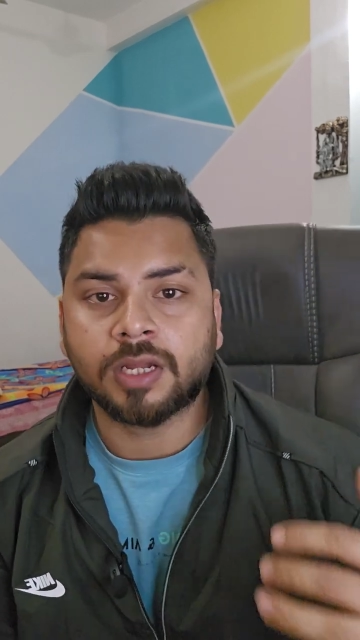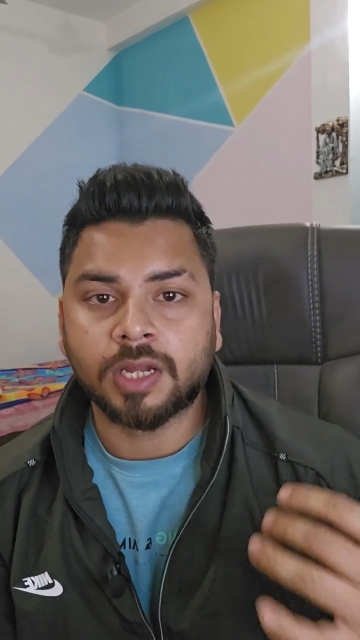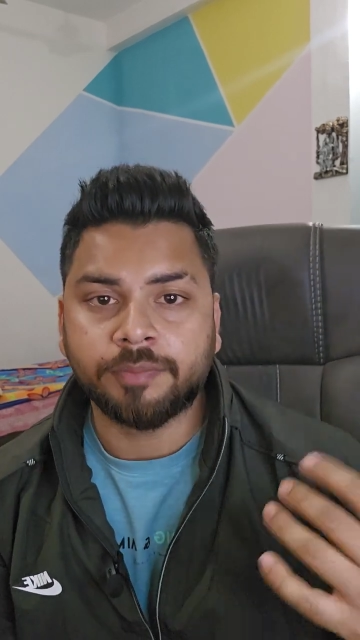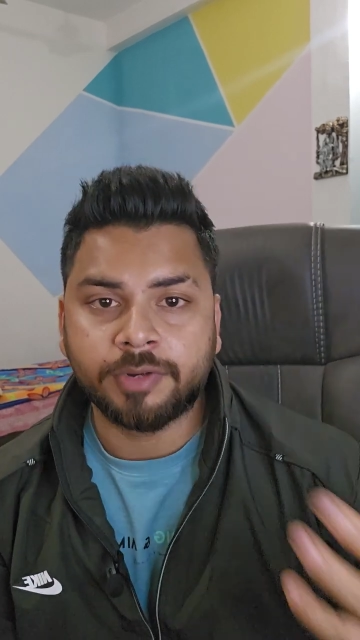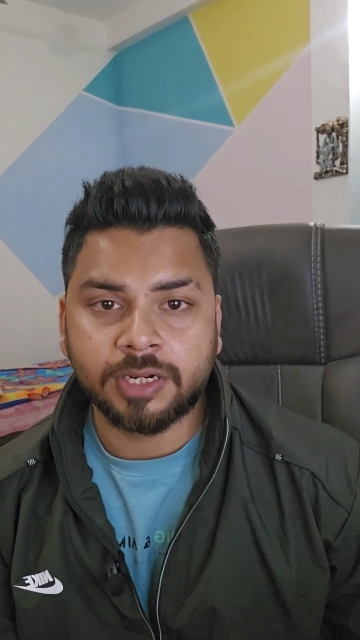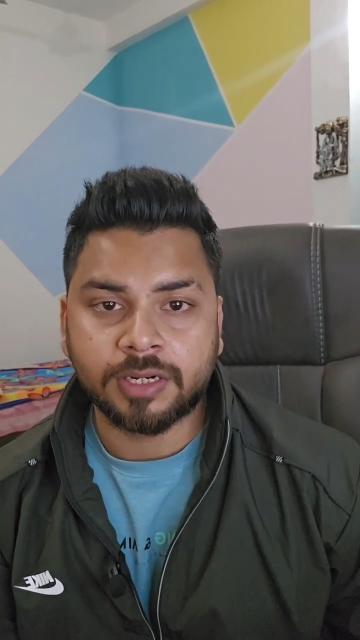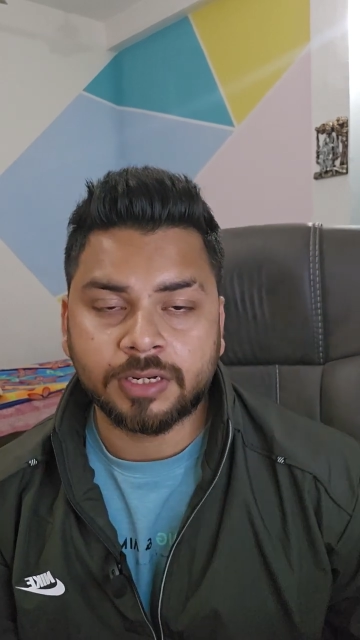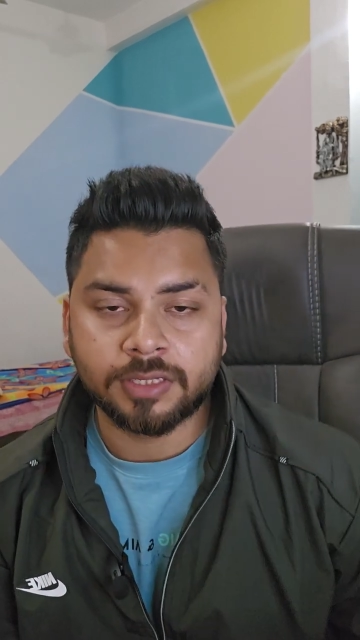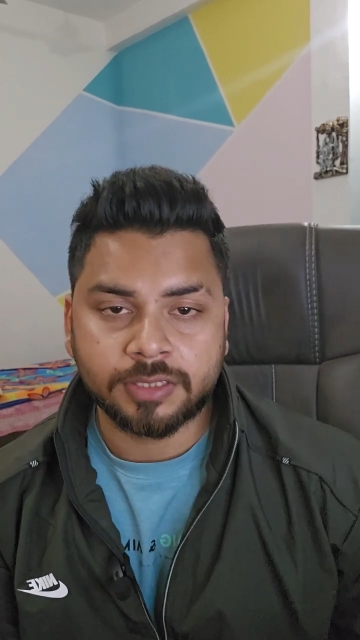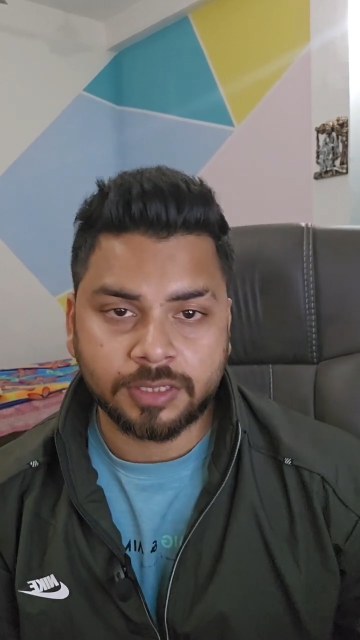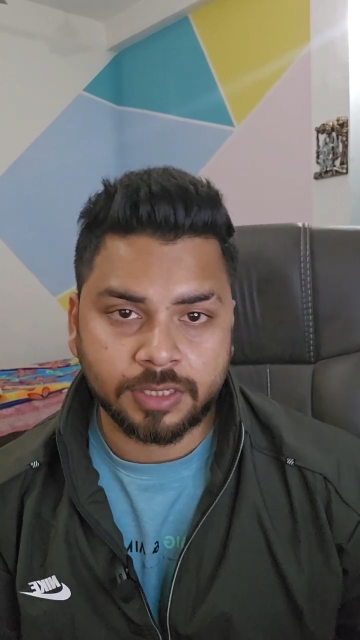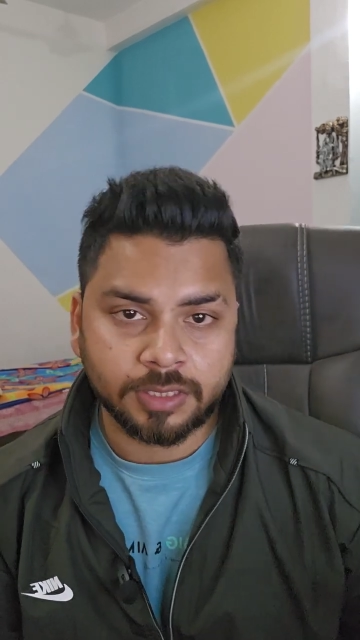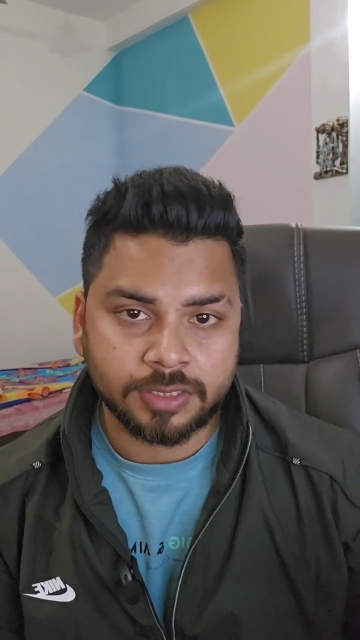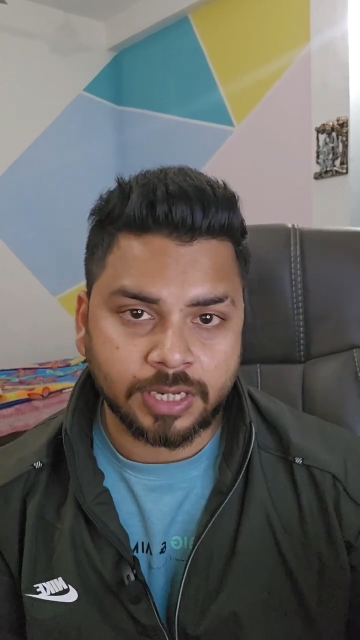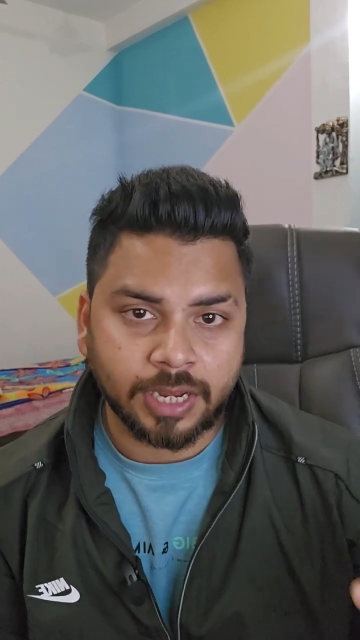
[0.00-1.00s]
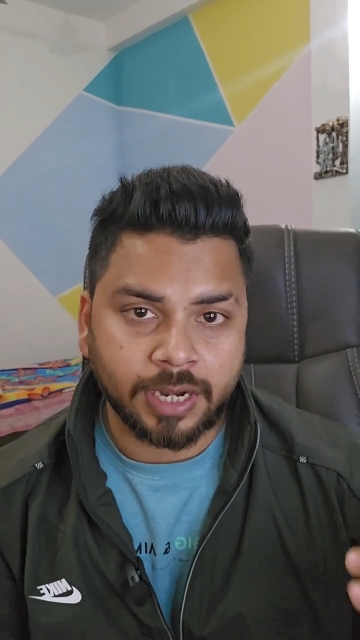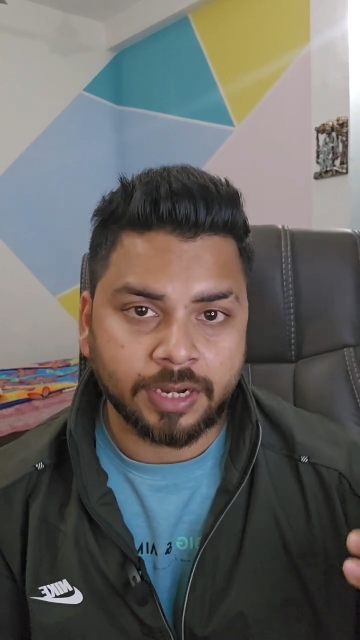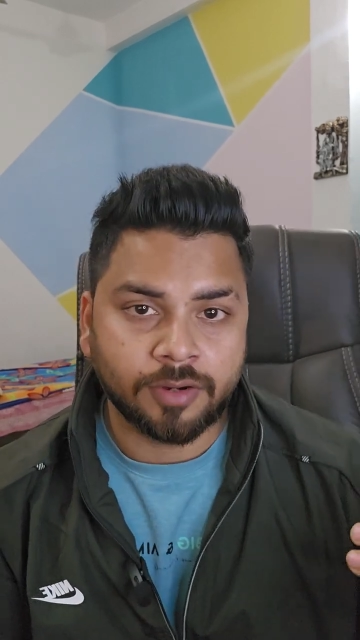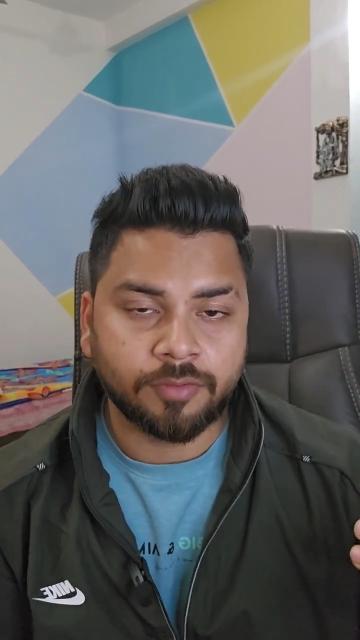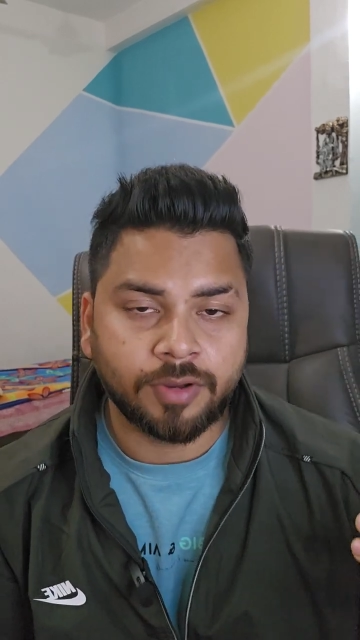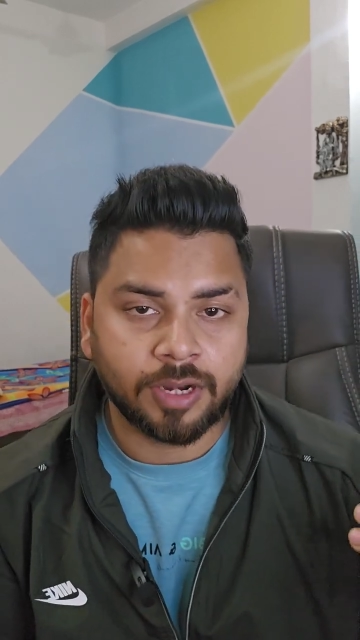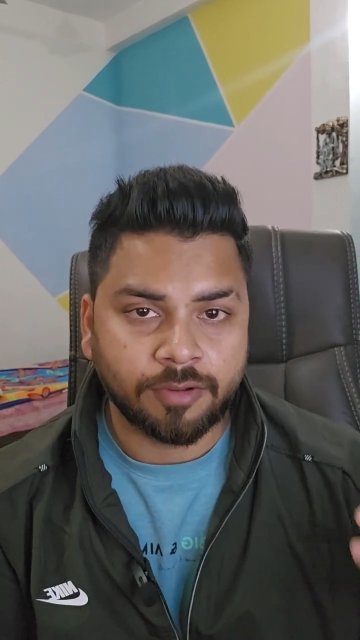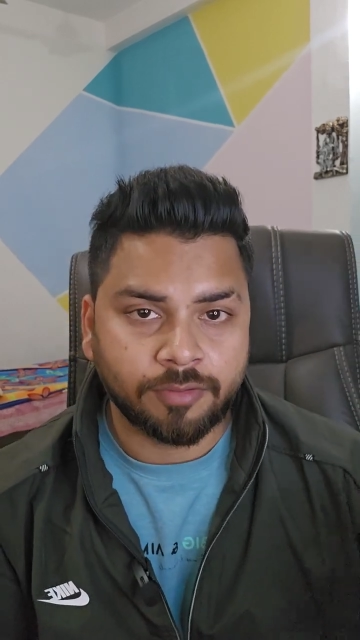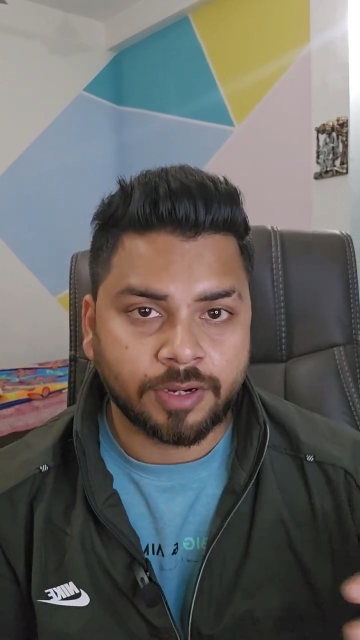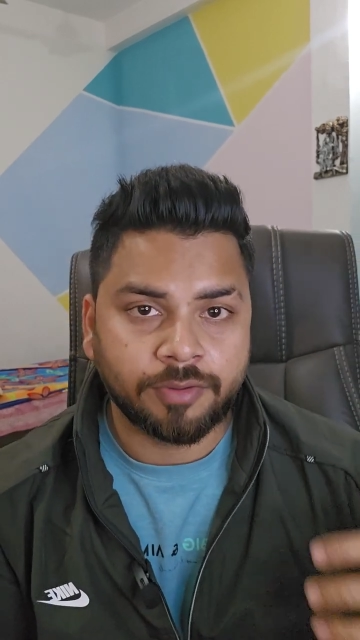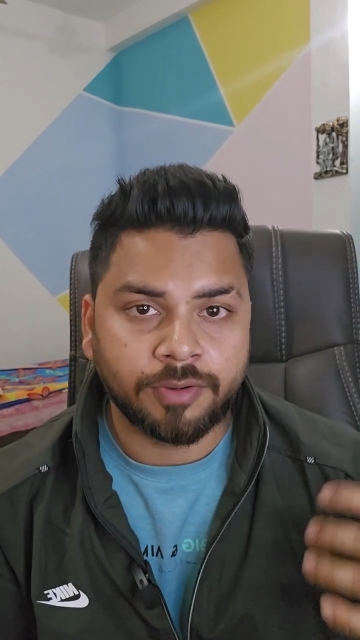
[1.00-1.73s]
computer research, and whenever